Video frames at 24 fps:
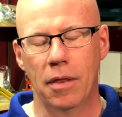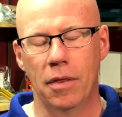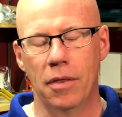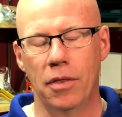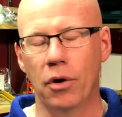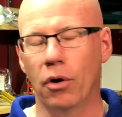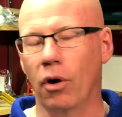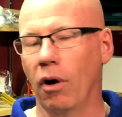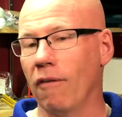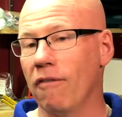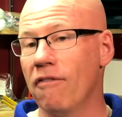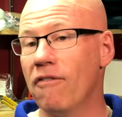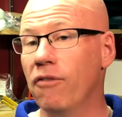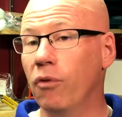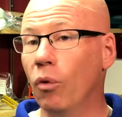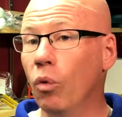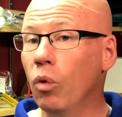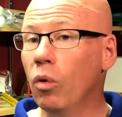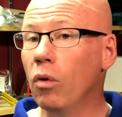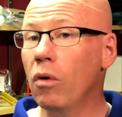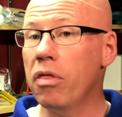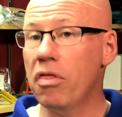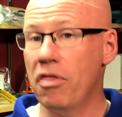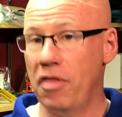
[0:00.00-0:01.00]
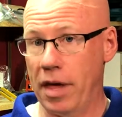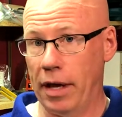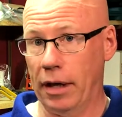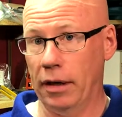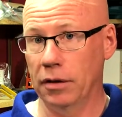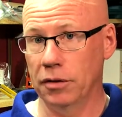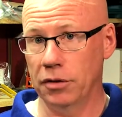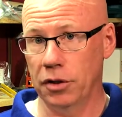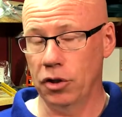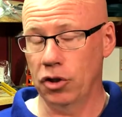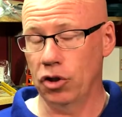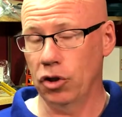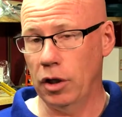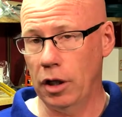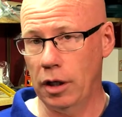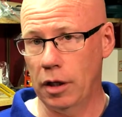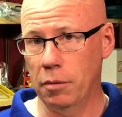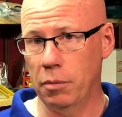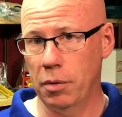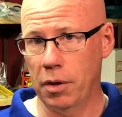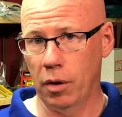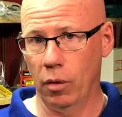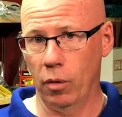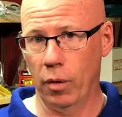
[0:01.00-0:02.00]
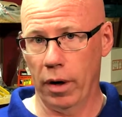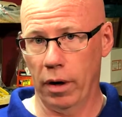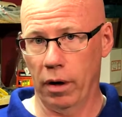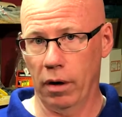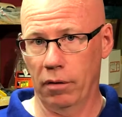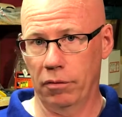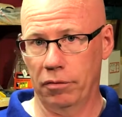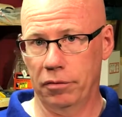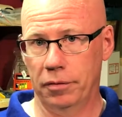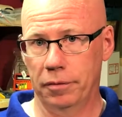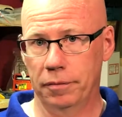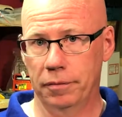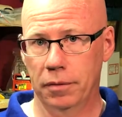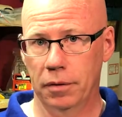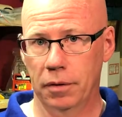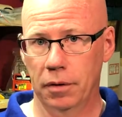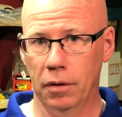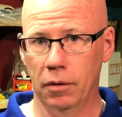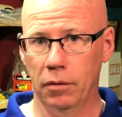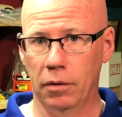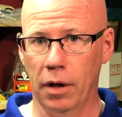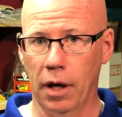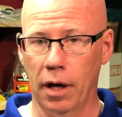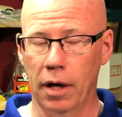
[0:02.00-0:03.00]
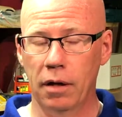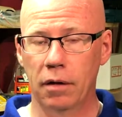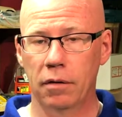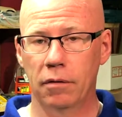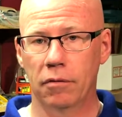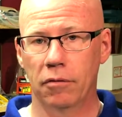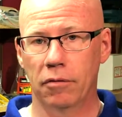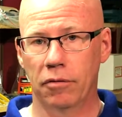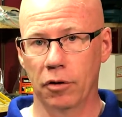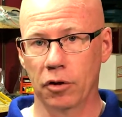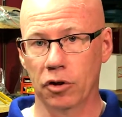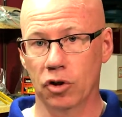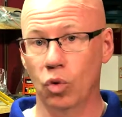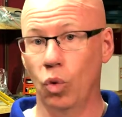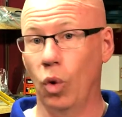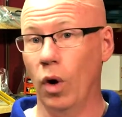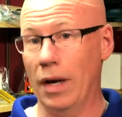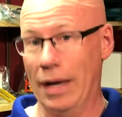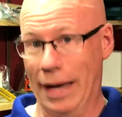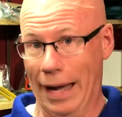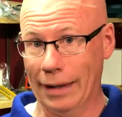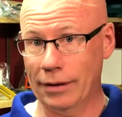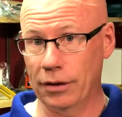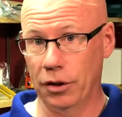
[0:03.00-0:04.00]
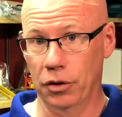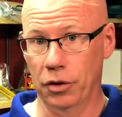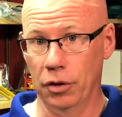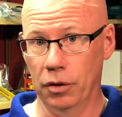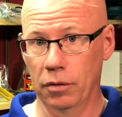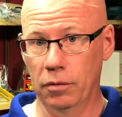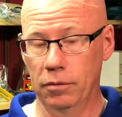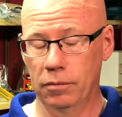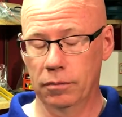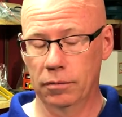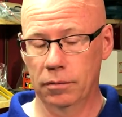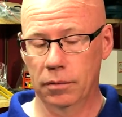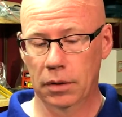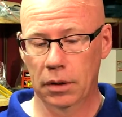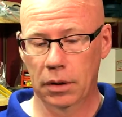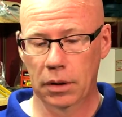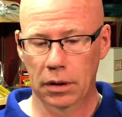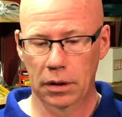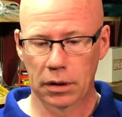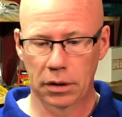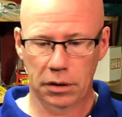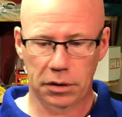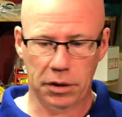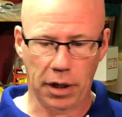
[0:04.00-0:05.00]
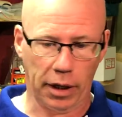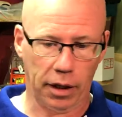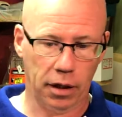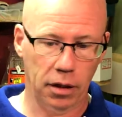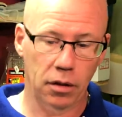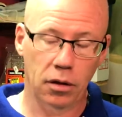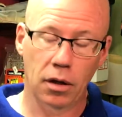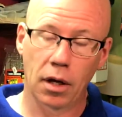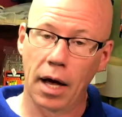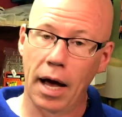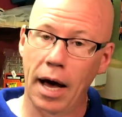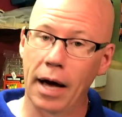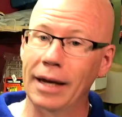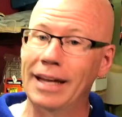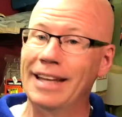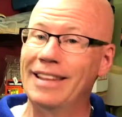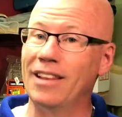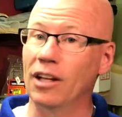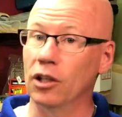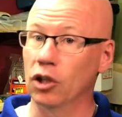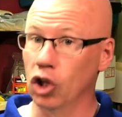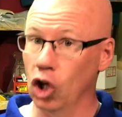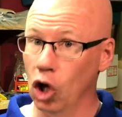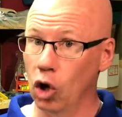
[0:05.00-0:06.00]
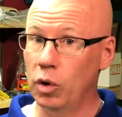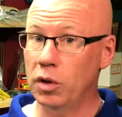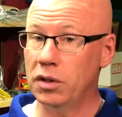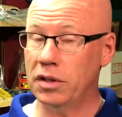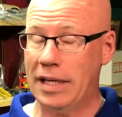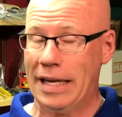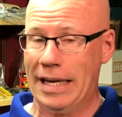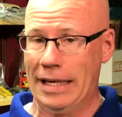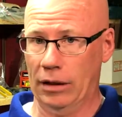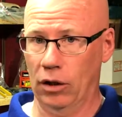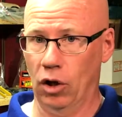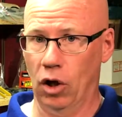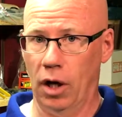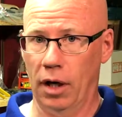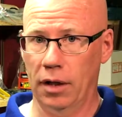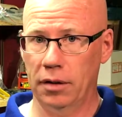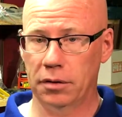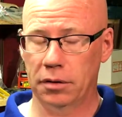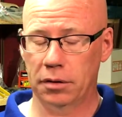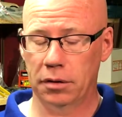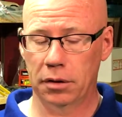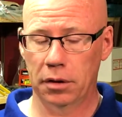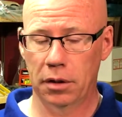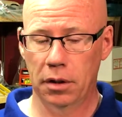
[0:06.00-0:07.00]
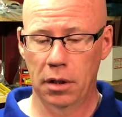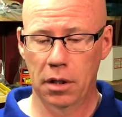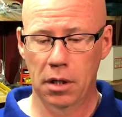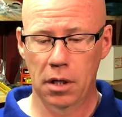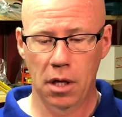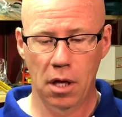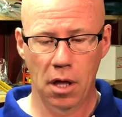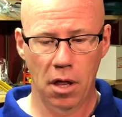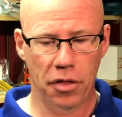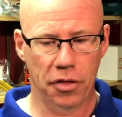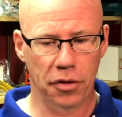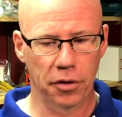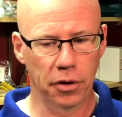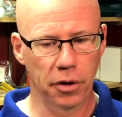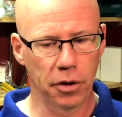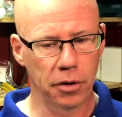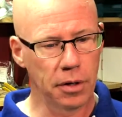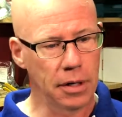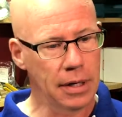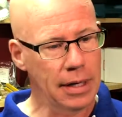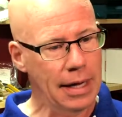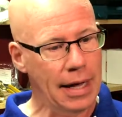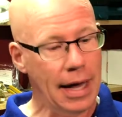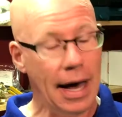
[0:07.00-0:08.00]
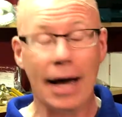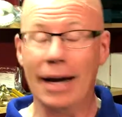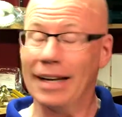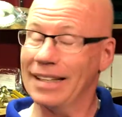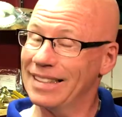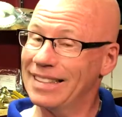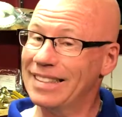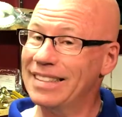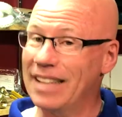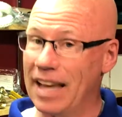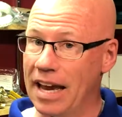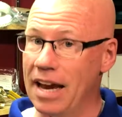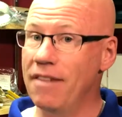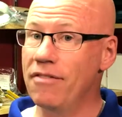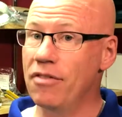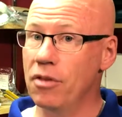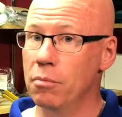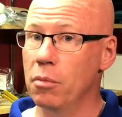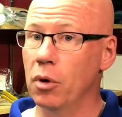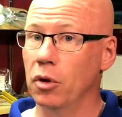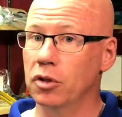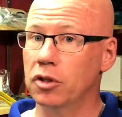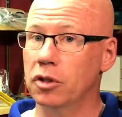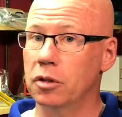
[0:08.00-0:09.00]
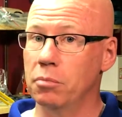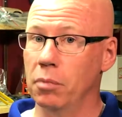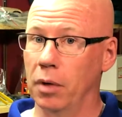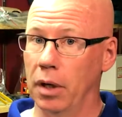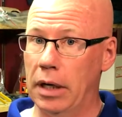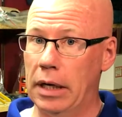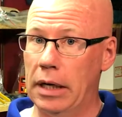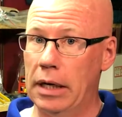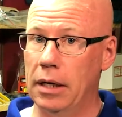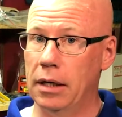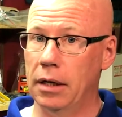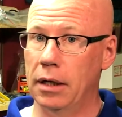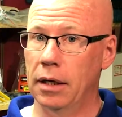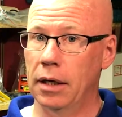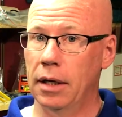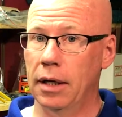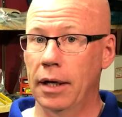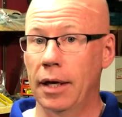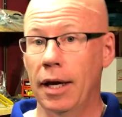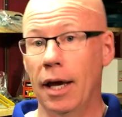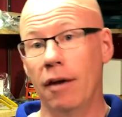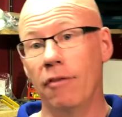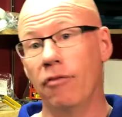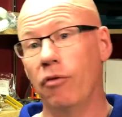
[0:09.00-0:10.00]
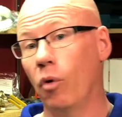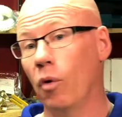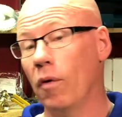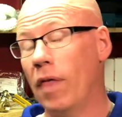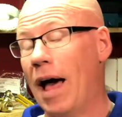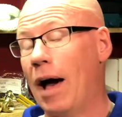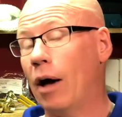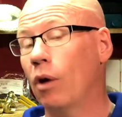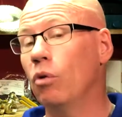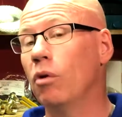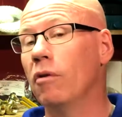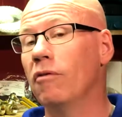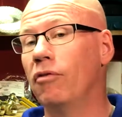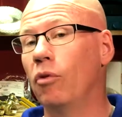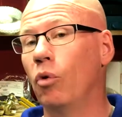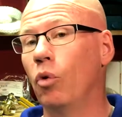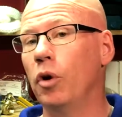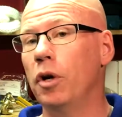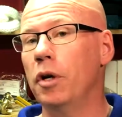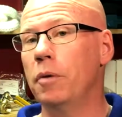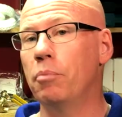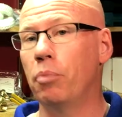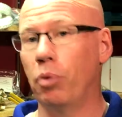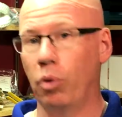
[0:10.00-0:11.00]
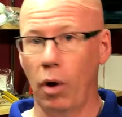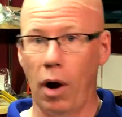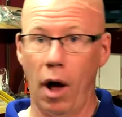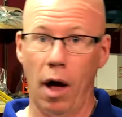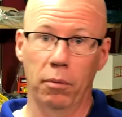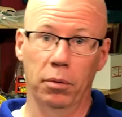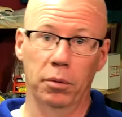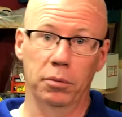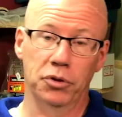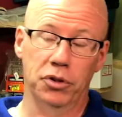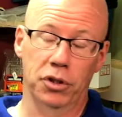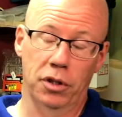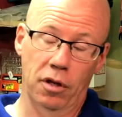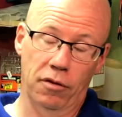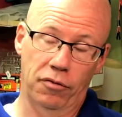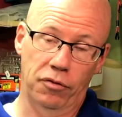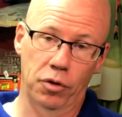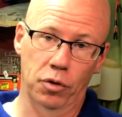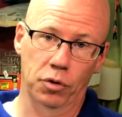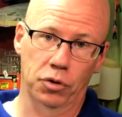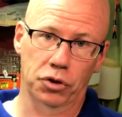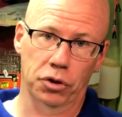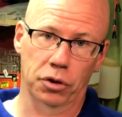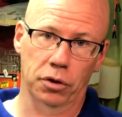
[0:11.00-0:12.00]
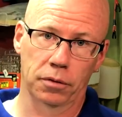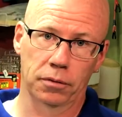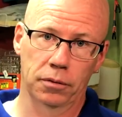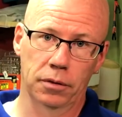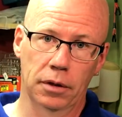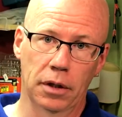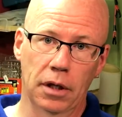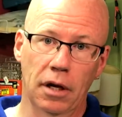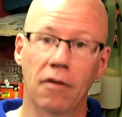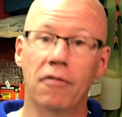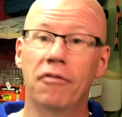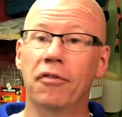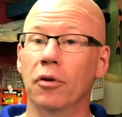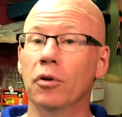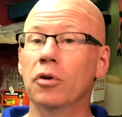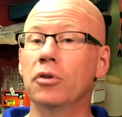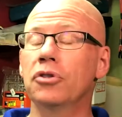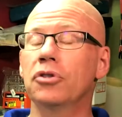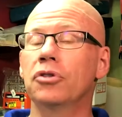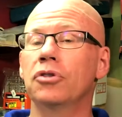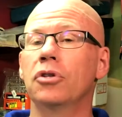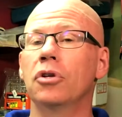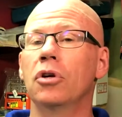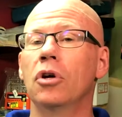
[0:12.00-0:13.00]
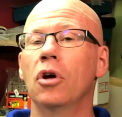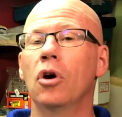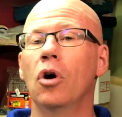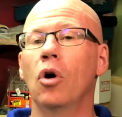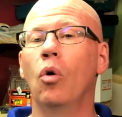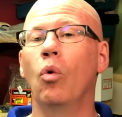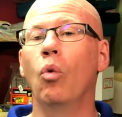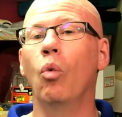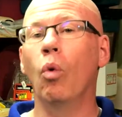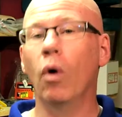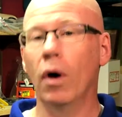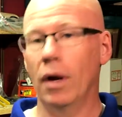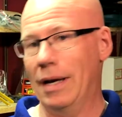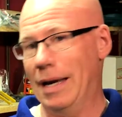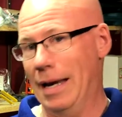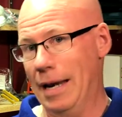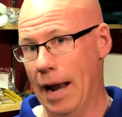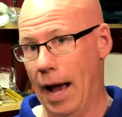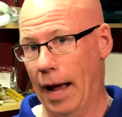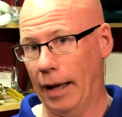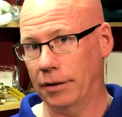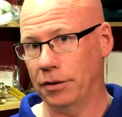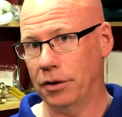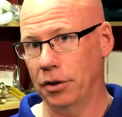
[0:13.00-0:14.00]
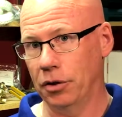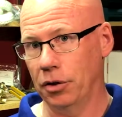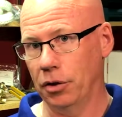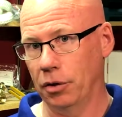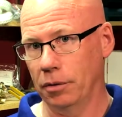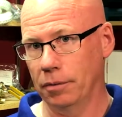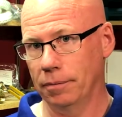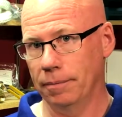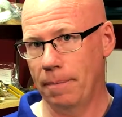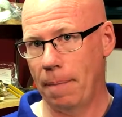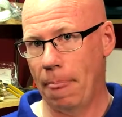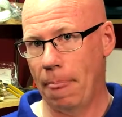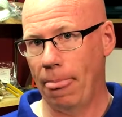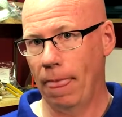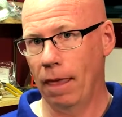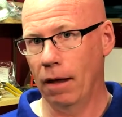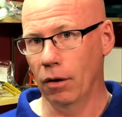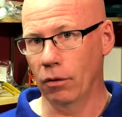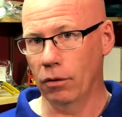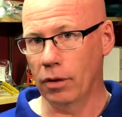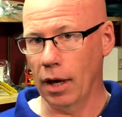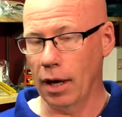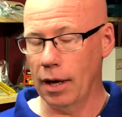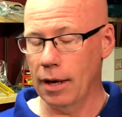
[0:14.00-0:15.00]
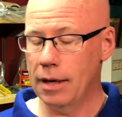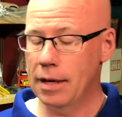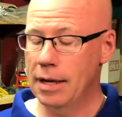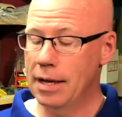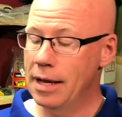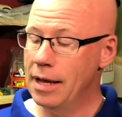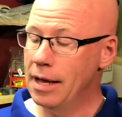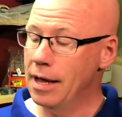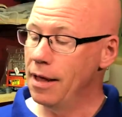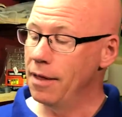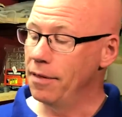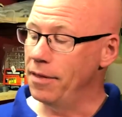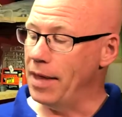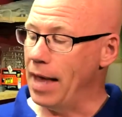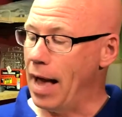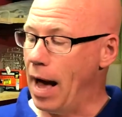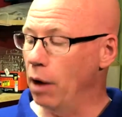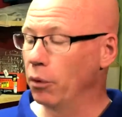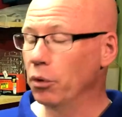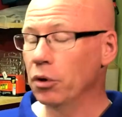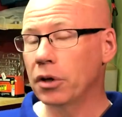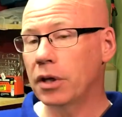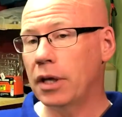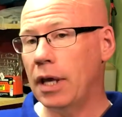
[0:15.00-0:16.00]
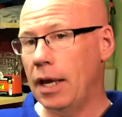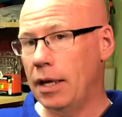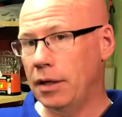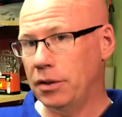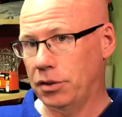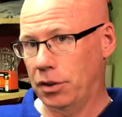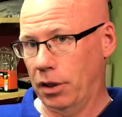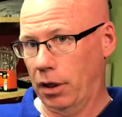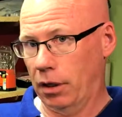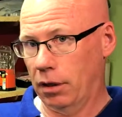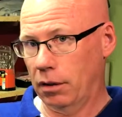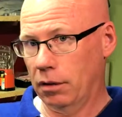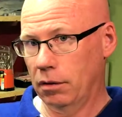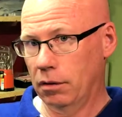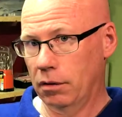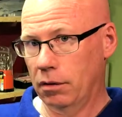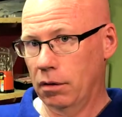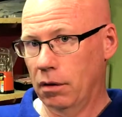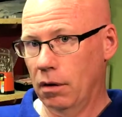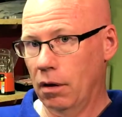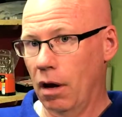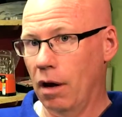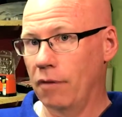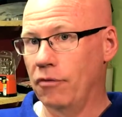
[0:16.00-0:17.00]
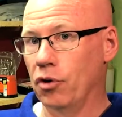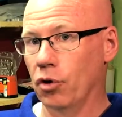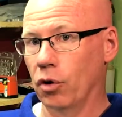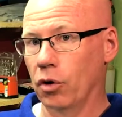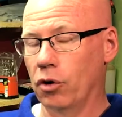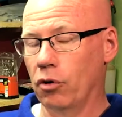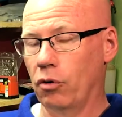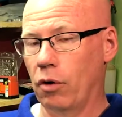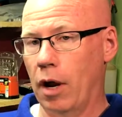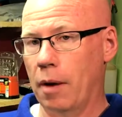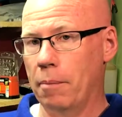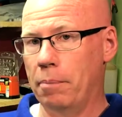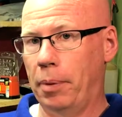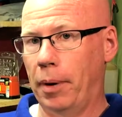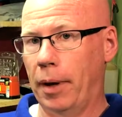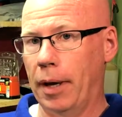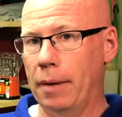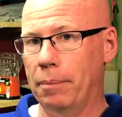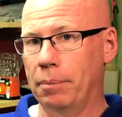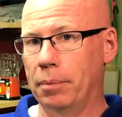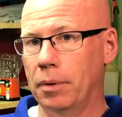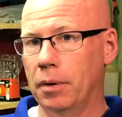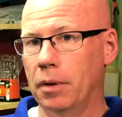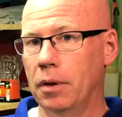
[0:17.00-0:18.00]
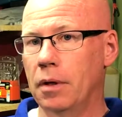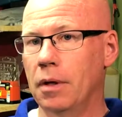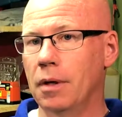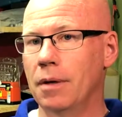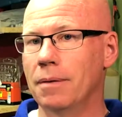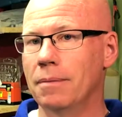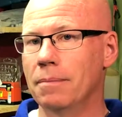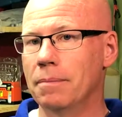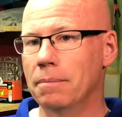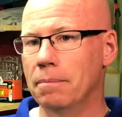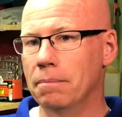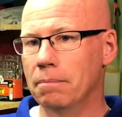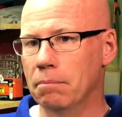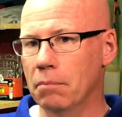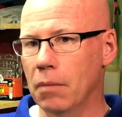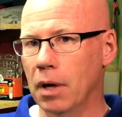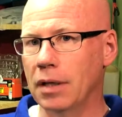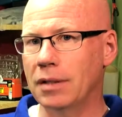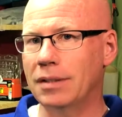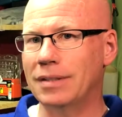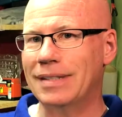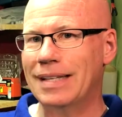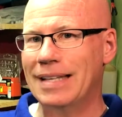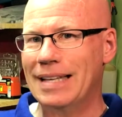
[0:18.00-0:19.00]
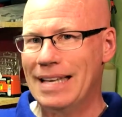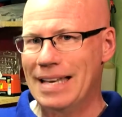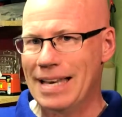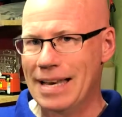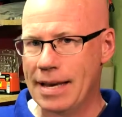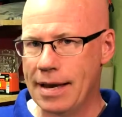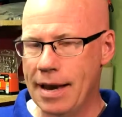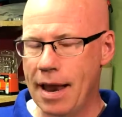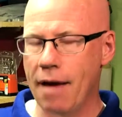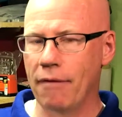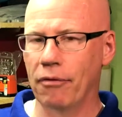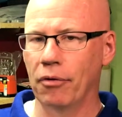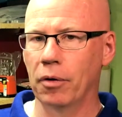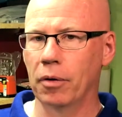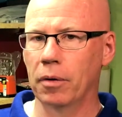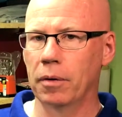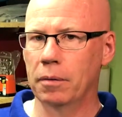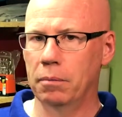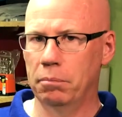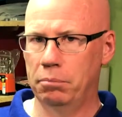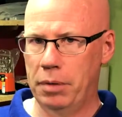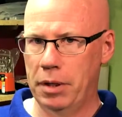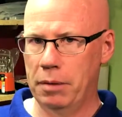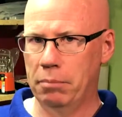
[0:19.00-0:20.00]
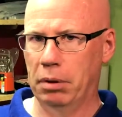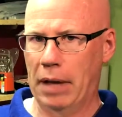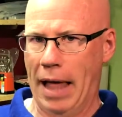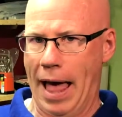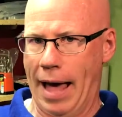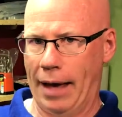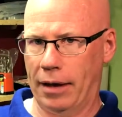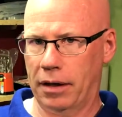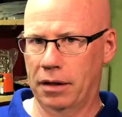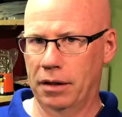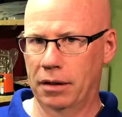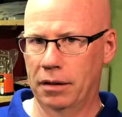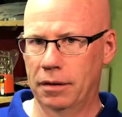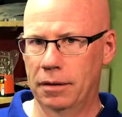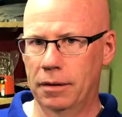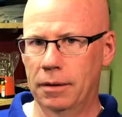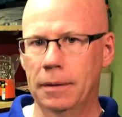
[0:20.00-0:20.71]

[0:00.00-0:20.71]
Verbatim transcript: There are four things that you need to be aware of. Okay, first, what not to do. Second, how to get the lowest heat loss. Third, how to save the most money. And fourth, how to avoid problems in the future. First, what not to do. Okay, the outer casing of your underground pipe must never be black.